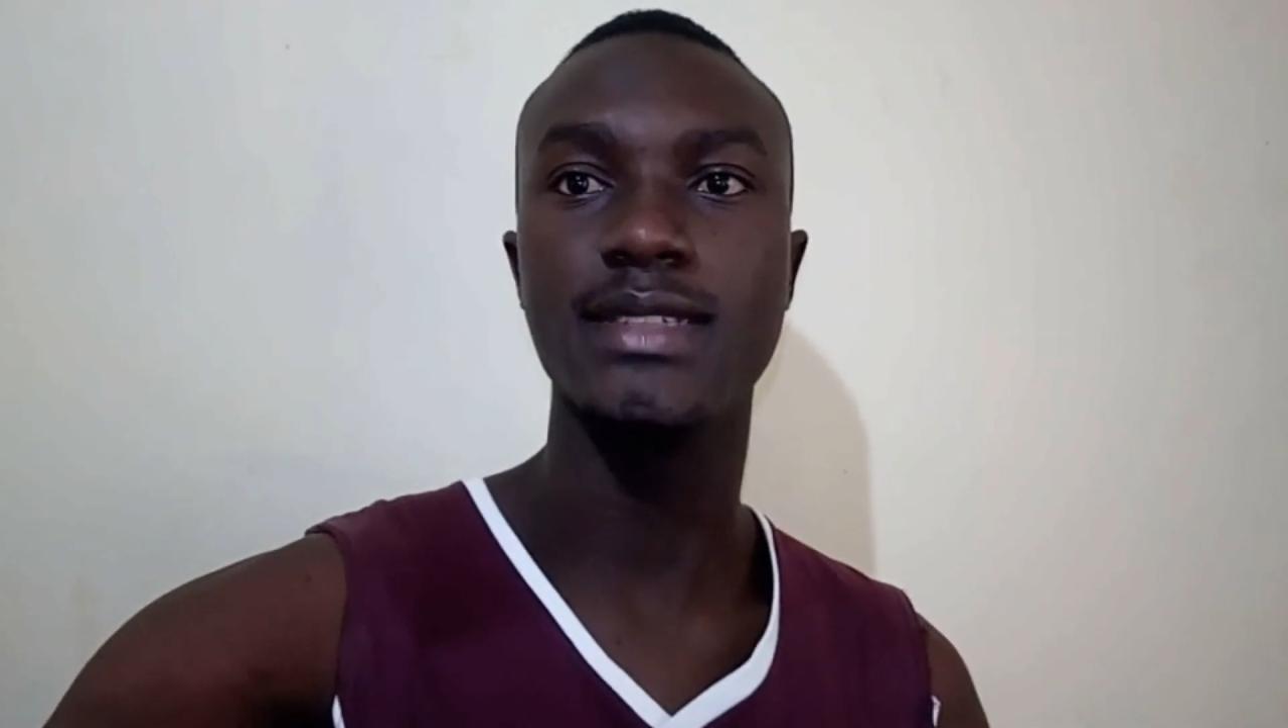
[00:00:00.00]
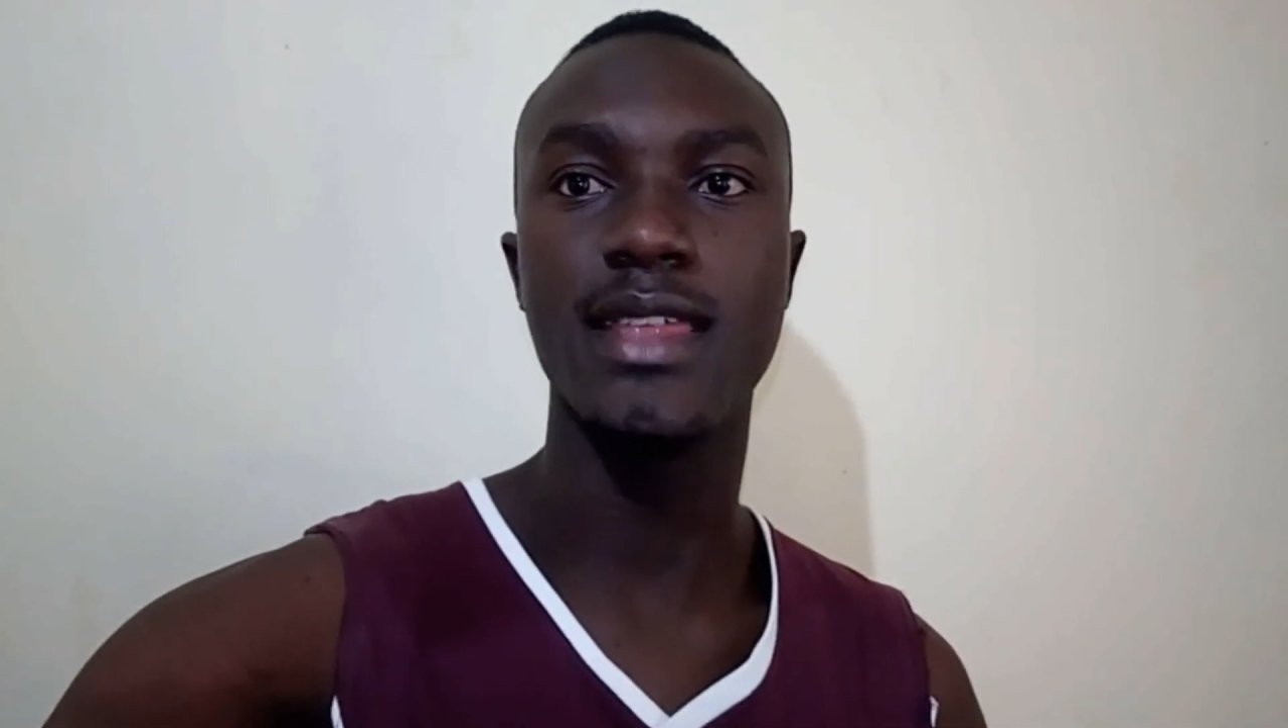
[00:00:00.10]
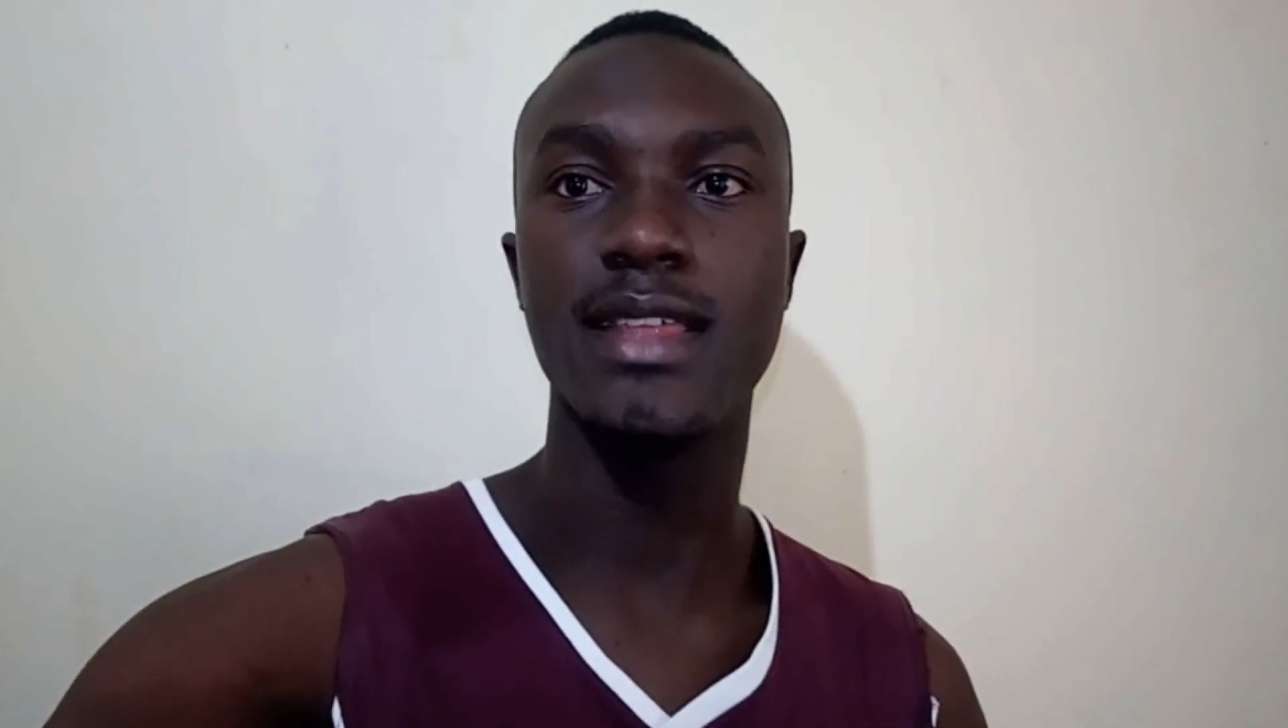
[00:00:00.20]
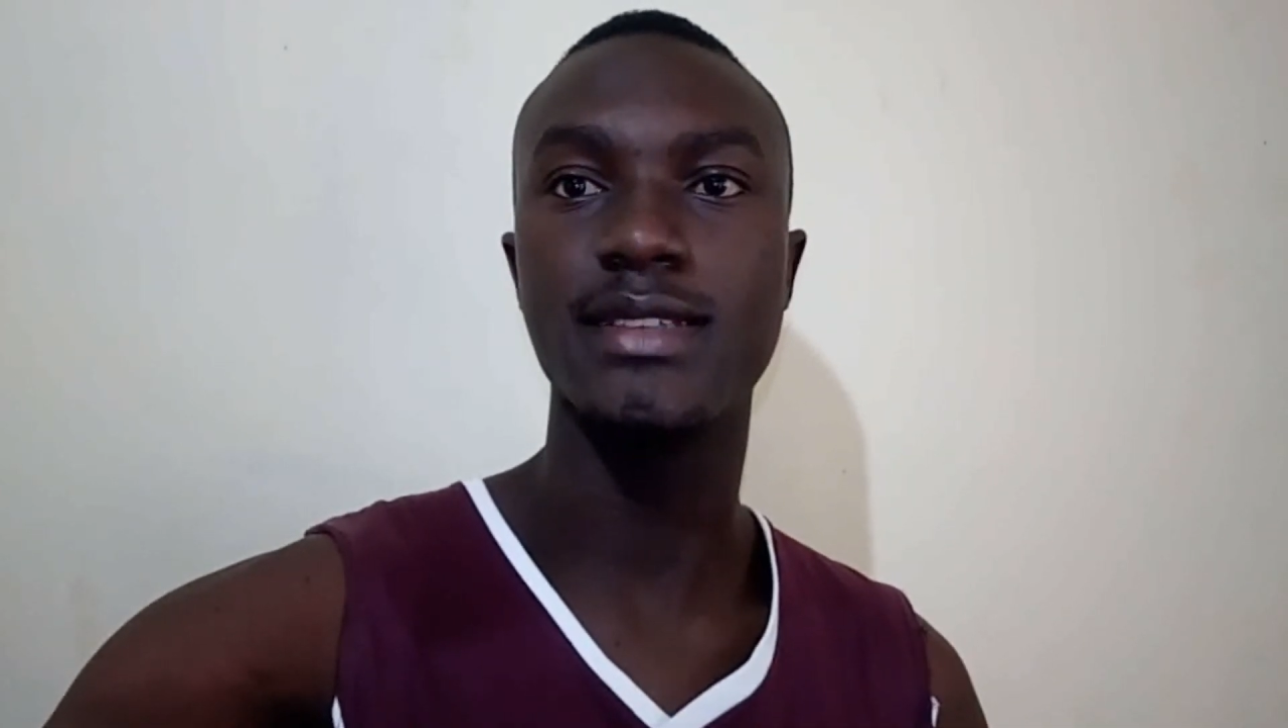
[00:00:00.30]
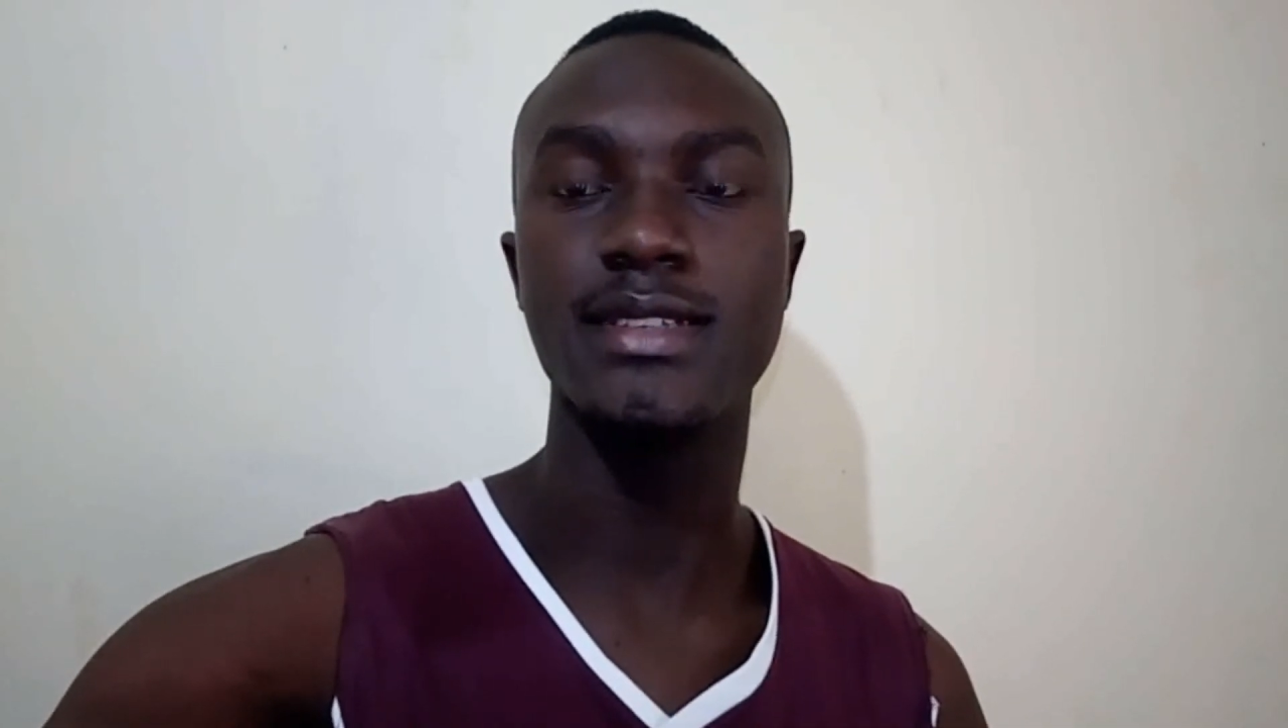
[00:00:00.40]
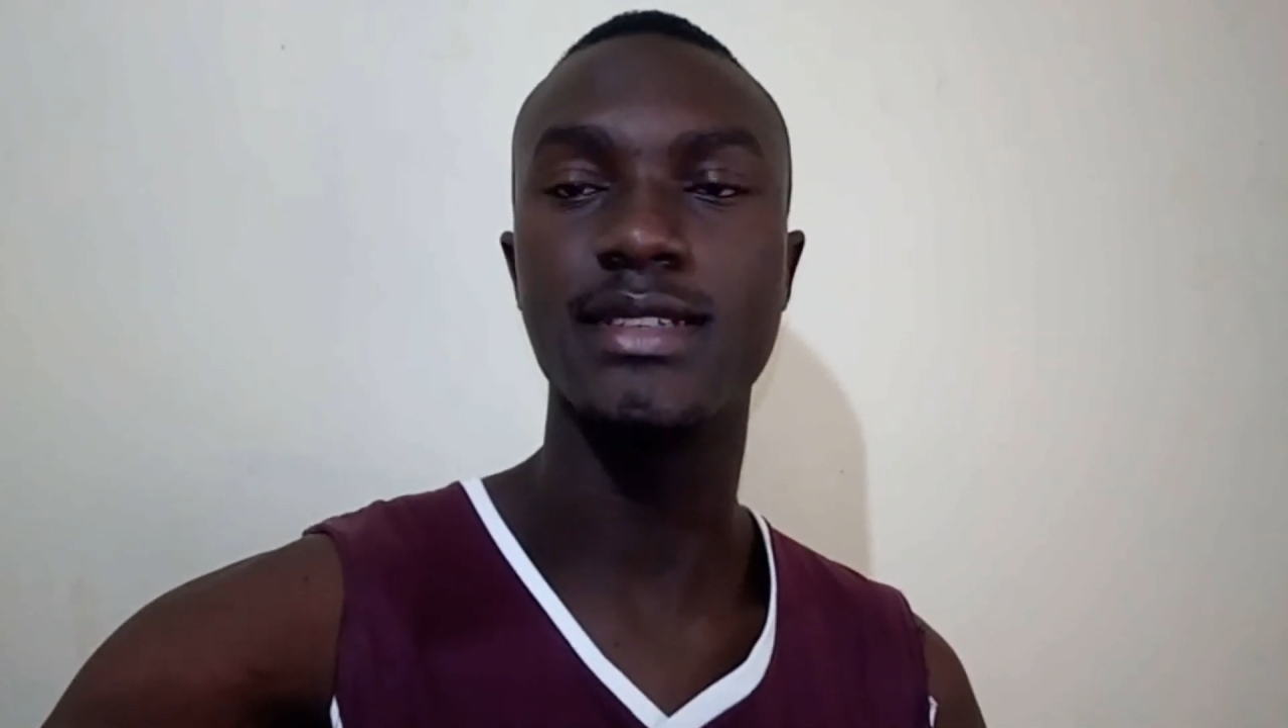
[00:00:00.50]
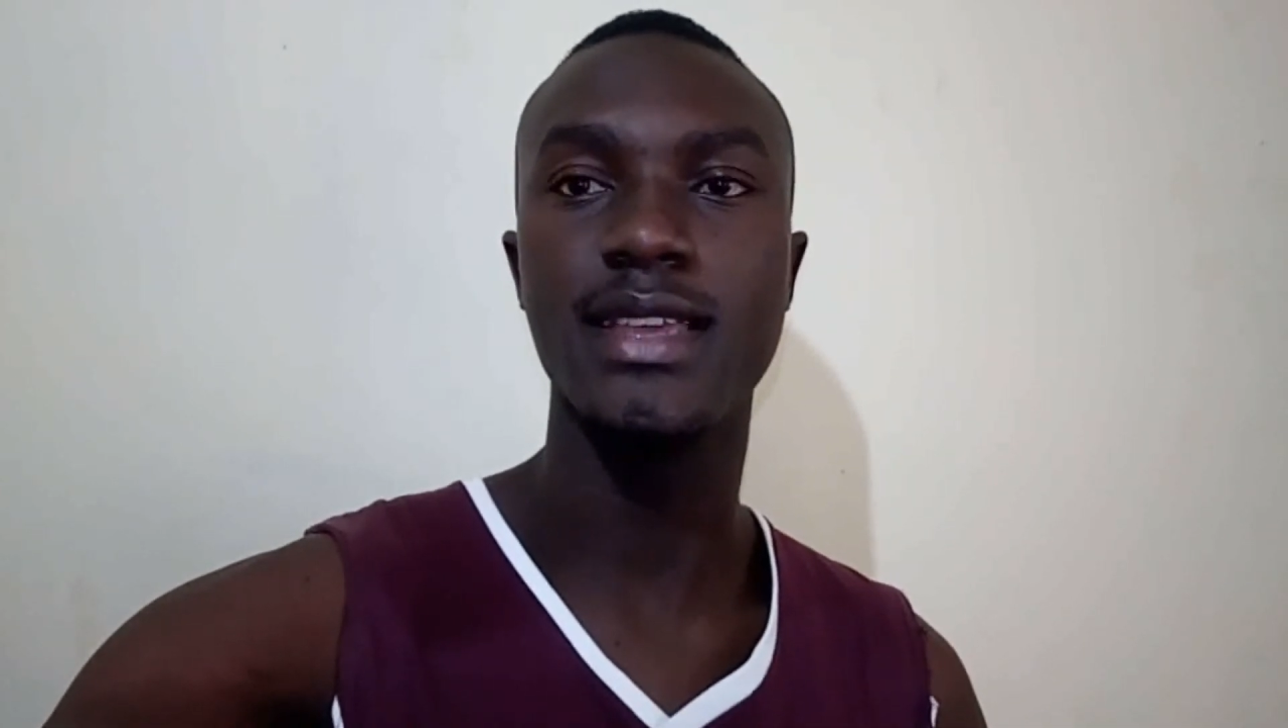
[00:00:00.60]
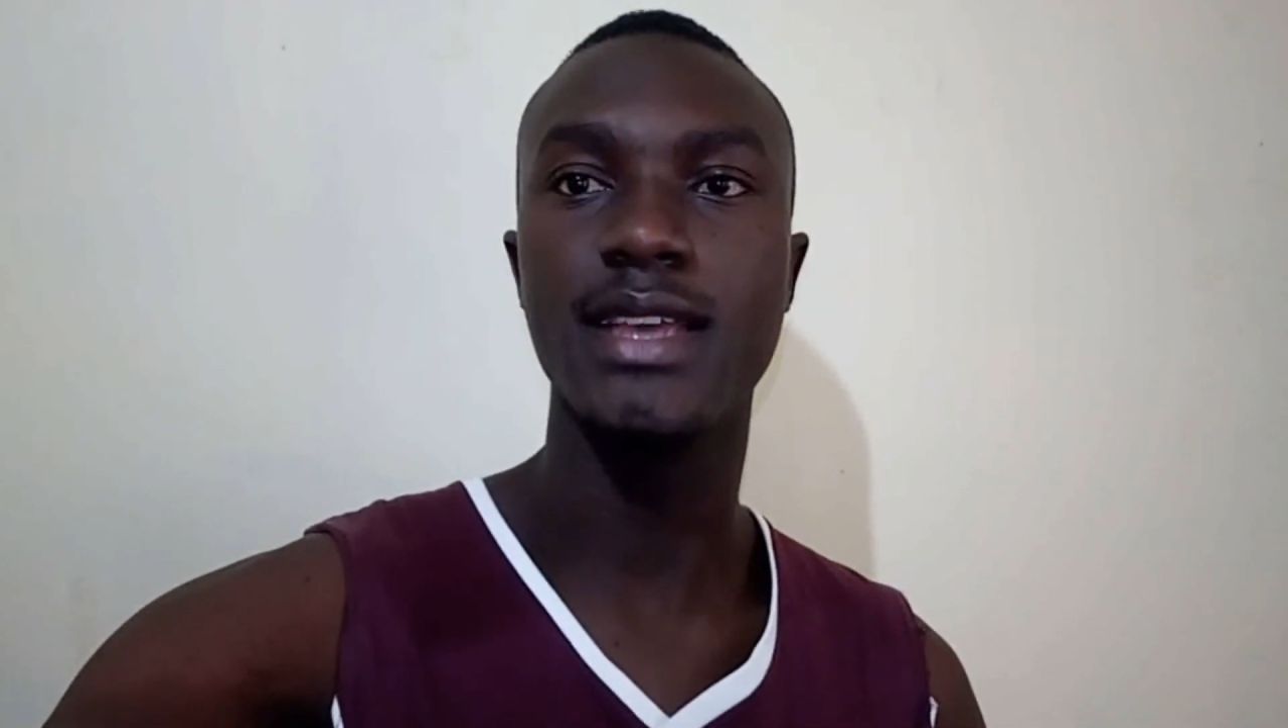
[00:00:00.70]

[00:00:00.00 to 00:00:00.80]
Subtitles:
he's 36